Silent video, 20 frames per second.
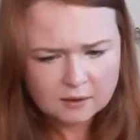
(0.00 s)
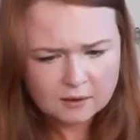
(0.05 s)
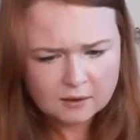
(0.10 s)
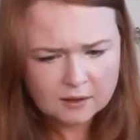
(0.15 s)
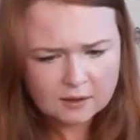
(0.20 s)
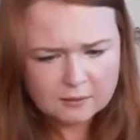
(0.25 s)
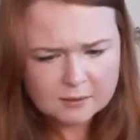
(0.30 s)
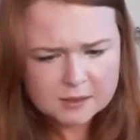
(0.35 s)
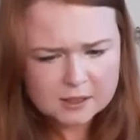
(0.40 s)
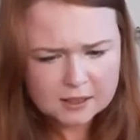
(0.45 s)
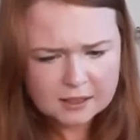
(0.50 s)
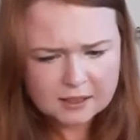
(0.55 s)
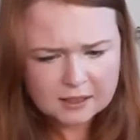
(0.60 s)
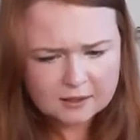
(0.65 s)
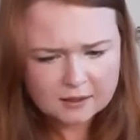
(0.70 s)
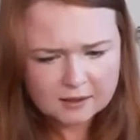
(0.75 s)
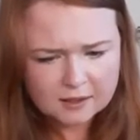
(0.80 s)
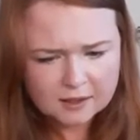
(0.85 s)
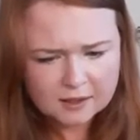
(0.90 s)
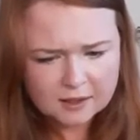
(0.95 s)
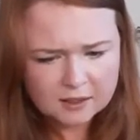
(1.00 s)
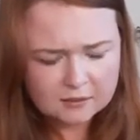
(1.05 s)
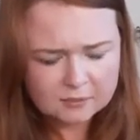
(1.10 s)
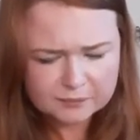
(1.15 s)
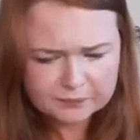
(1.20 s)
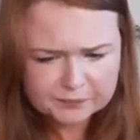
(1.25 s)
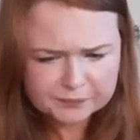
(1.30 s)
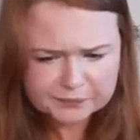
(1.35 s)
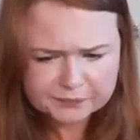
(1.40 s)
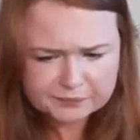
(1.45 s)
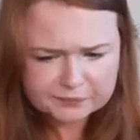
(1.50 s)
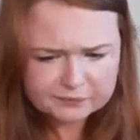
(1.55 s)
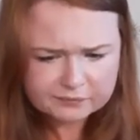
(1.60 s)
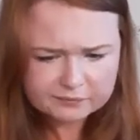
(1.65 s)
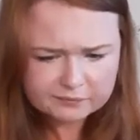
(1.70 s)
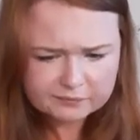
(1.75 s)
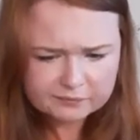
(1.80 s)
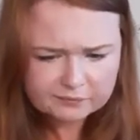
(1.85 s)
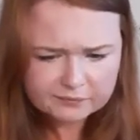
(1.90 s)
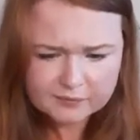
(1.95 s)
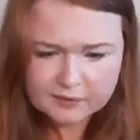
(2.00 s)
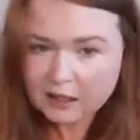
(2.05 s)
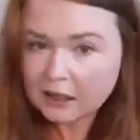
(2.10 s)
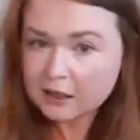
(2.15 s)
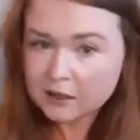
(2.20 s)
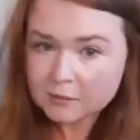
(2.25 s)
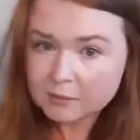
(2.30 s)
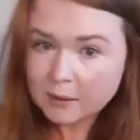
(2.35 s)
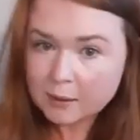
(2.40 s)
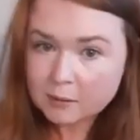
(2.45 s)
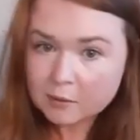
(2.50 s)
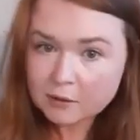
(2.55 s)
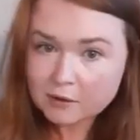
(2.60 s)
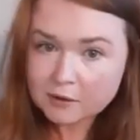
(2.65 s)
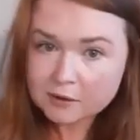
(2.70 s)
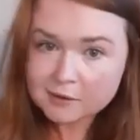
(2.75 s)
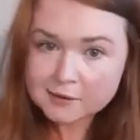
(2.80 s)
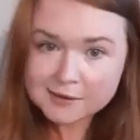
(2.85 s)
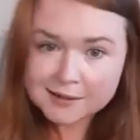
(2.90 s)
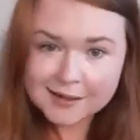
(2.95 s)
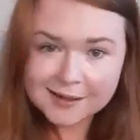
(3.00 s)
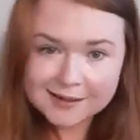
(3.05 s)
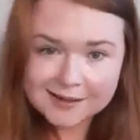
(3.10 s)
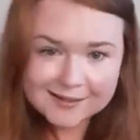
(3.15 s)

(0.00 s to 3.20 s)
I was looking at it thinking I could make one of those.